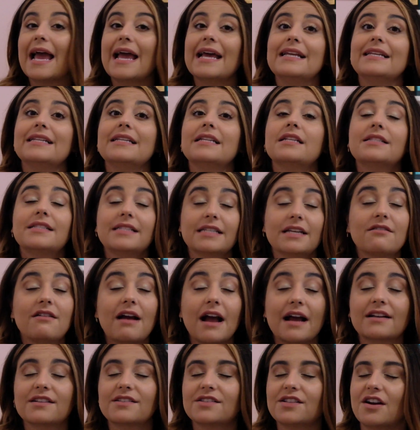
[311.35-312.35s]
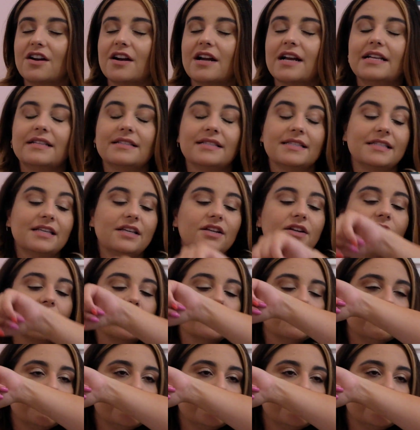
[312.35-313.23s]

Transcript: and cedar.